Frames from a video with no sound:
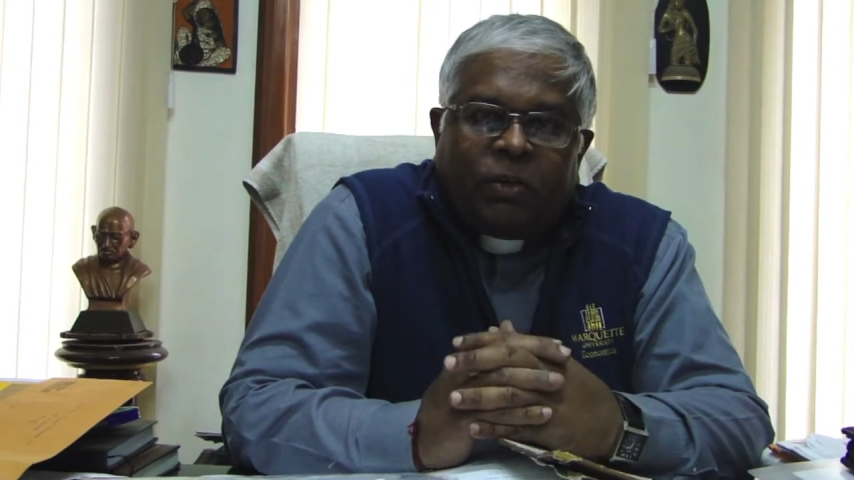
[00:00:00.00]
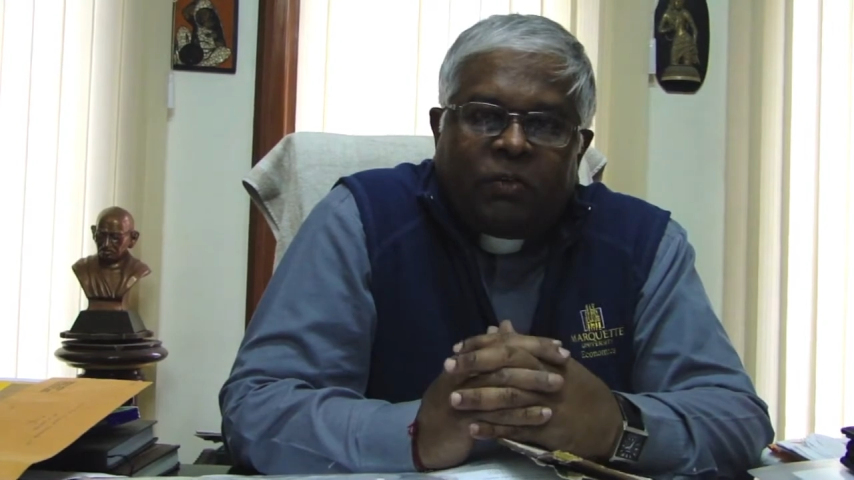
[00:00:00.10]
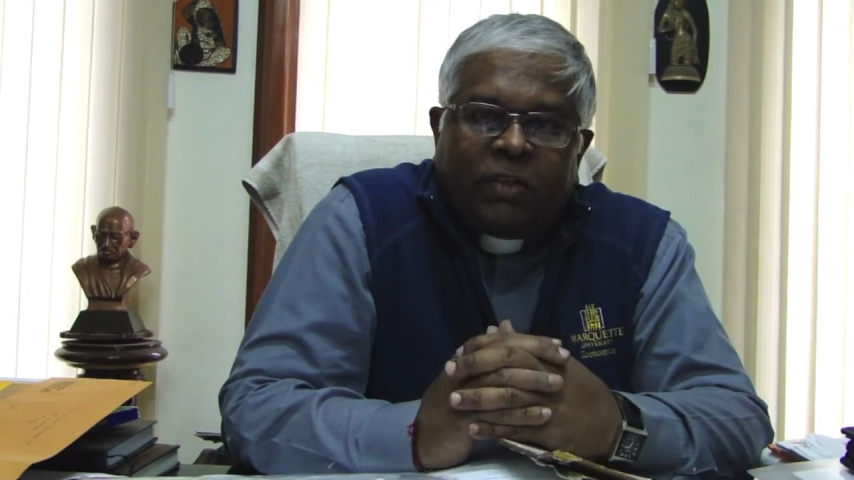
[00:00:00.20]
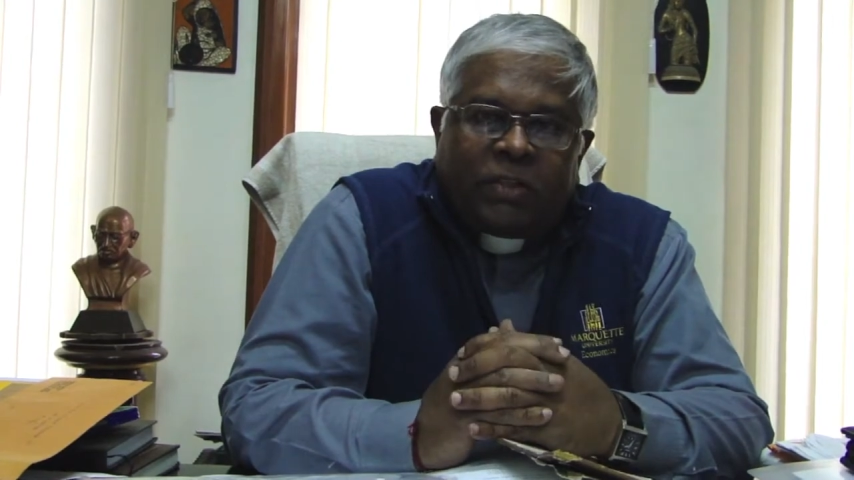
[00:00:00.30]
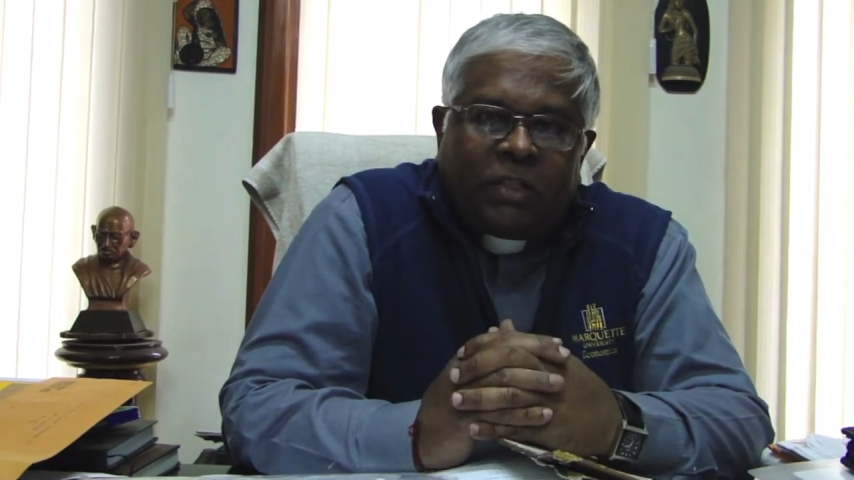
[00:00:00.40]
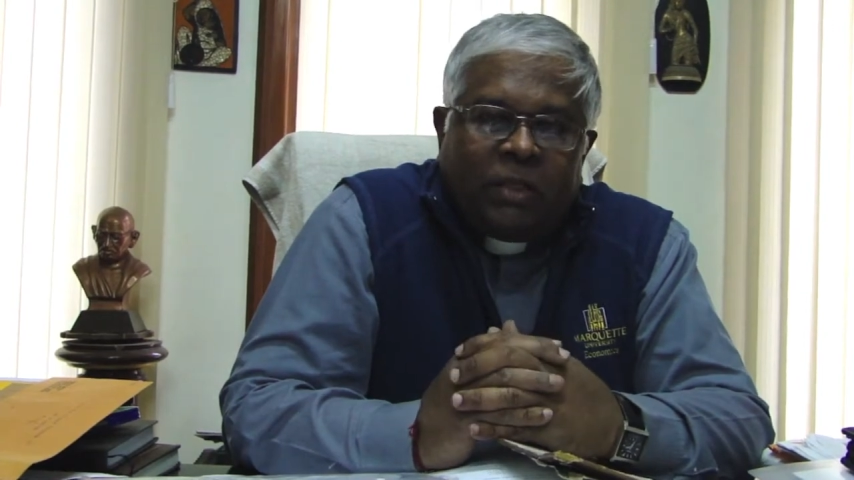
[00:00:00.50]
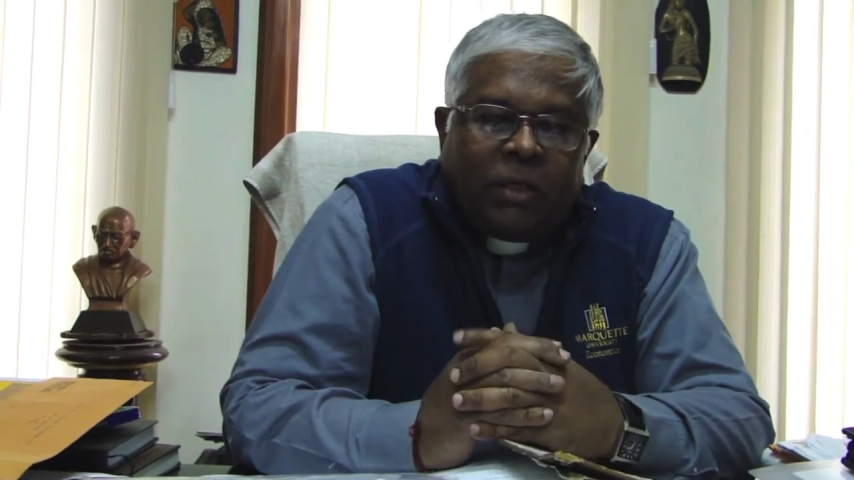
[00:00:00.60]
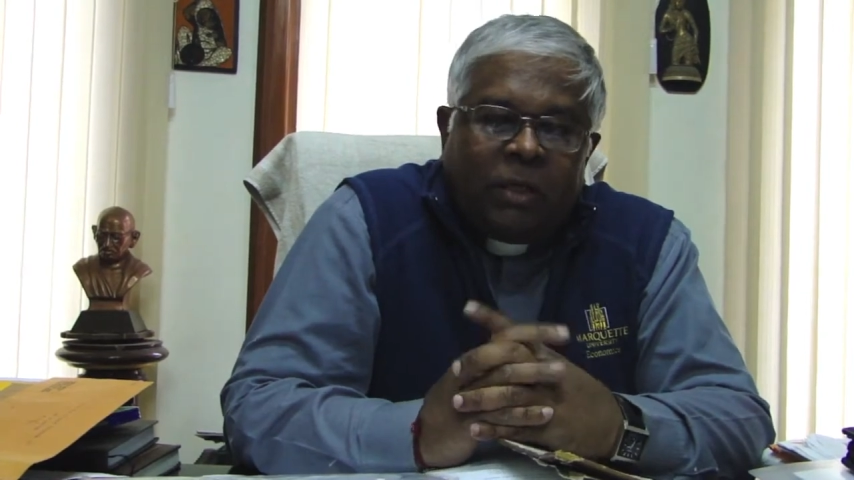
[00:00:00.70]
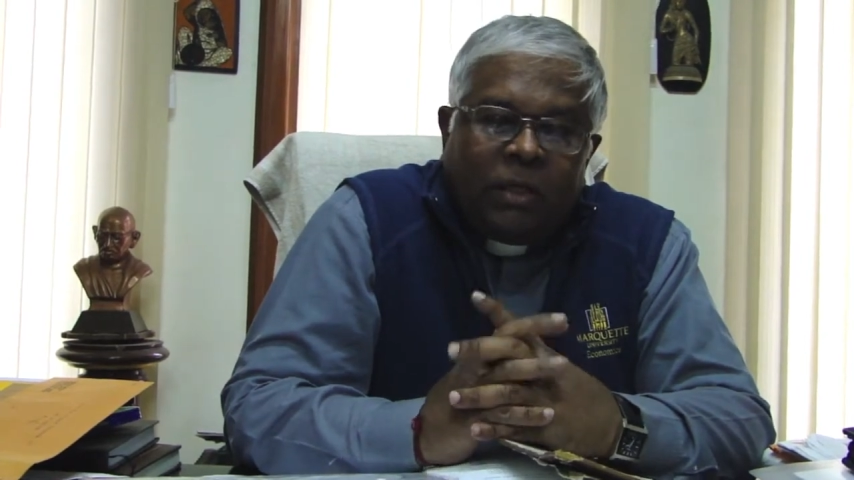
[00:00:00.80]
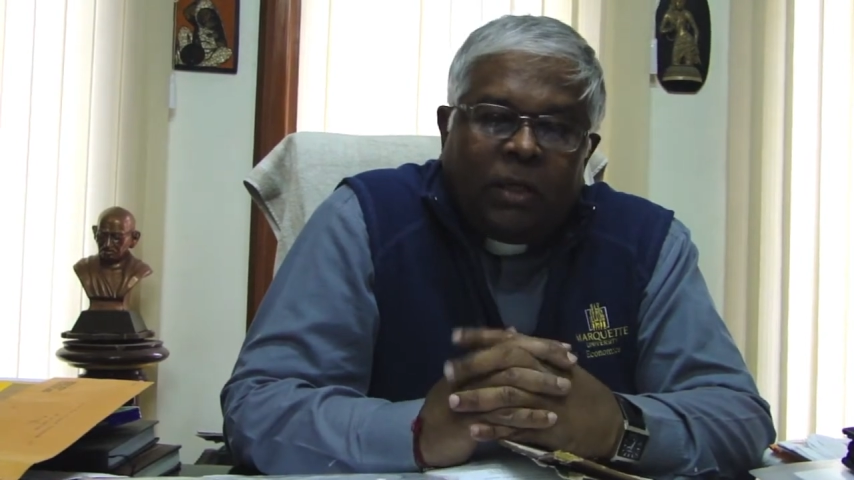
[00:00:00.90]

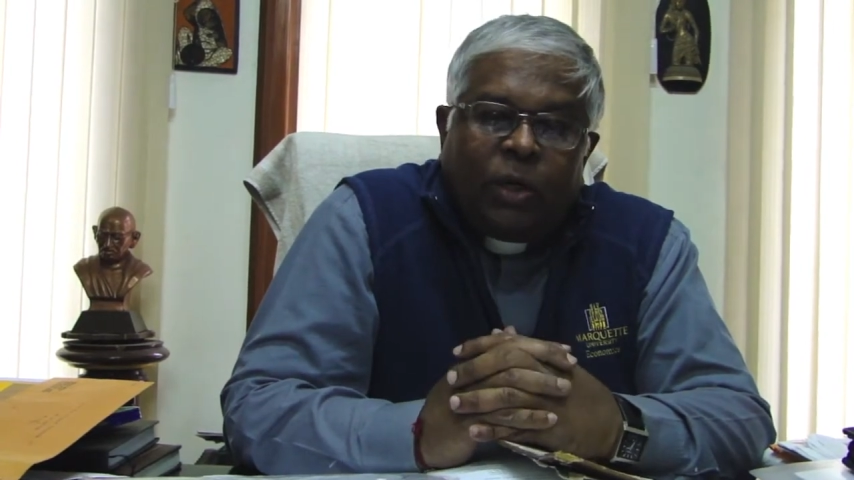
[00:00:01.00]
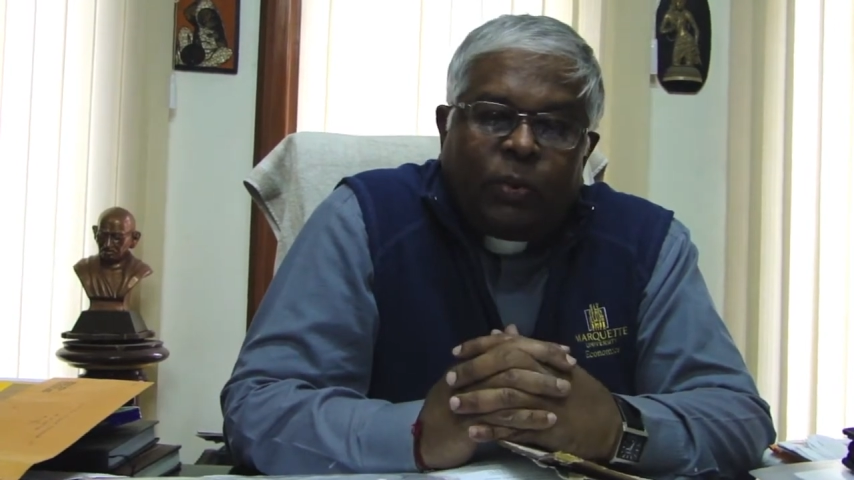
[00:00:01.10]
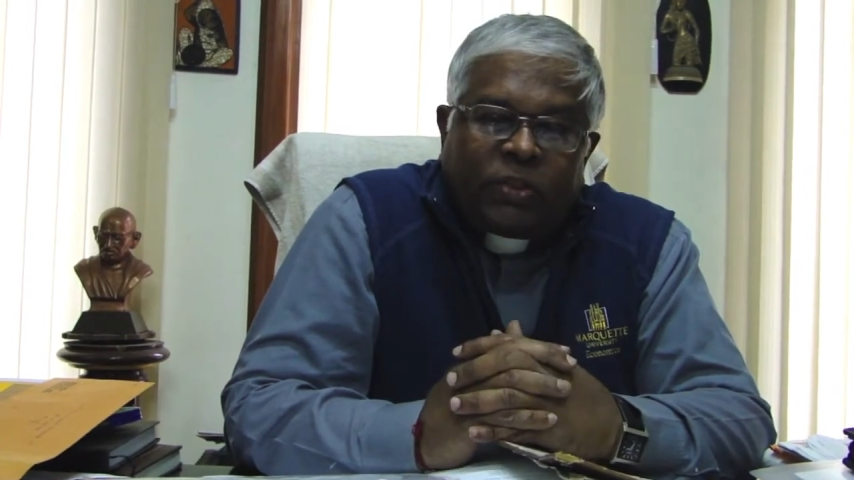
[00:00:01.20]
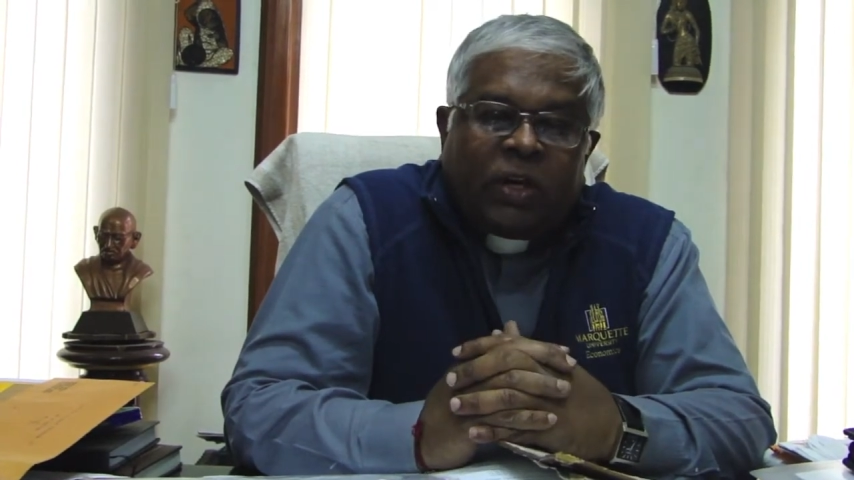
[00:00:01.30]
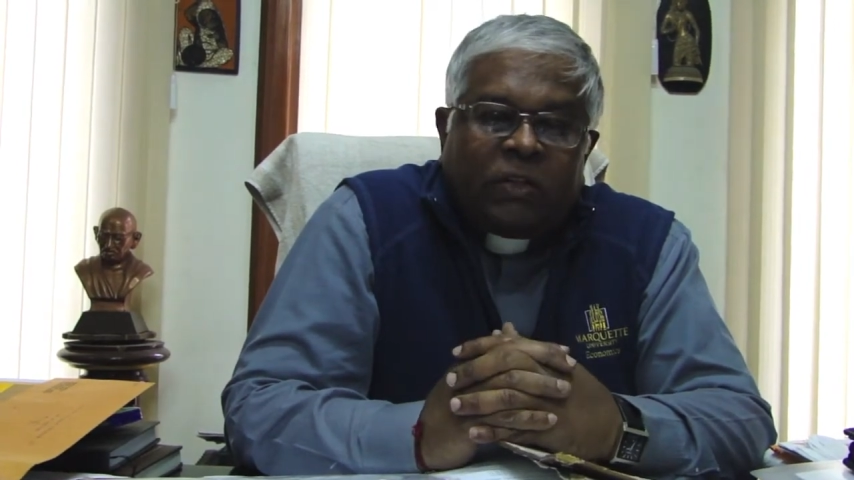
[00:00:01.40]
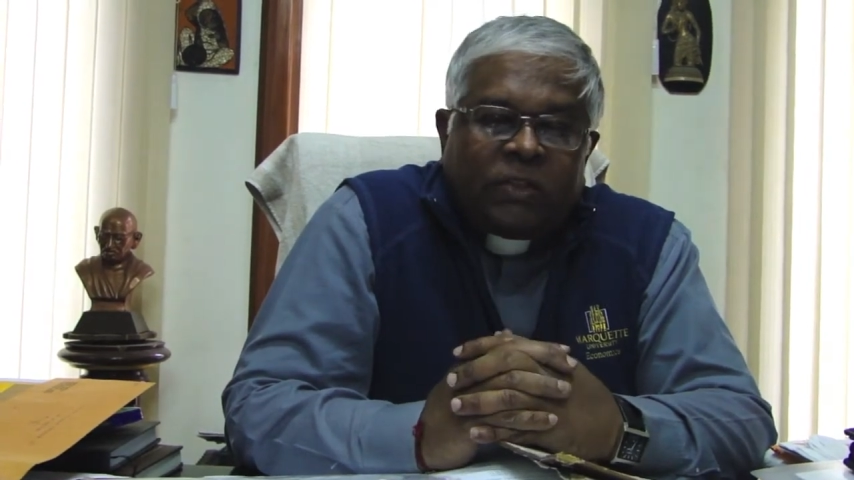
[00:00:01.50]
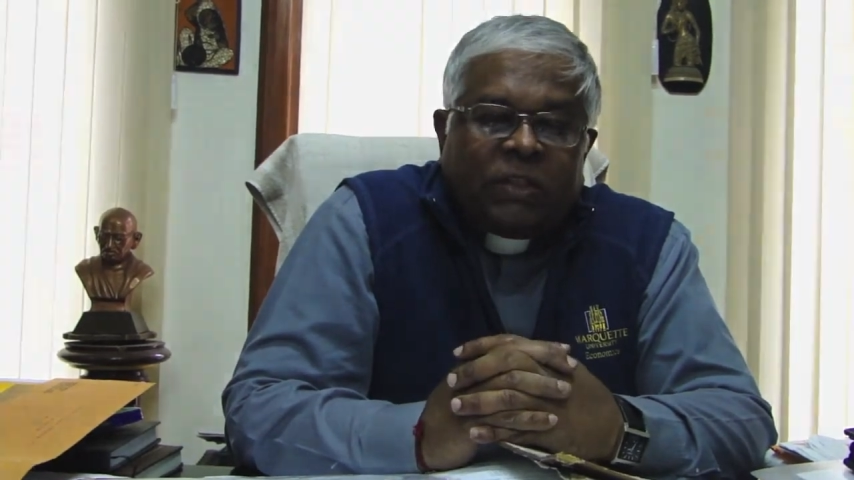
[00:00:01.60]
University, Wisconsin.